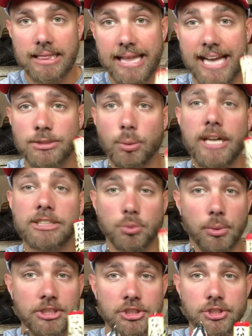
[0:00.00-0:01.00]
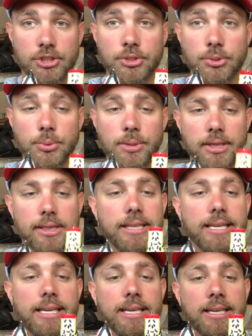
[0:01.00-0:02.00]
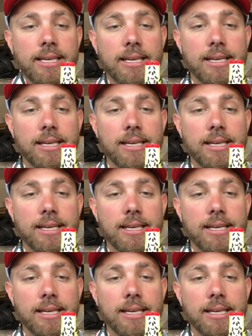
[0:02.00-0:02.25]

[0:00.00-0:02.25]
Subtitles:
that's when I switch to the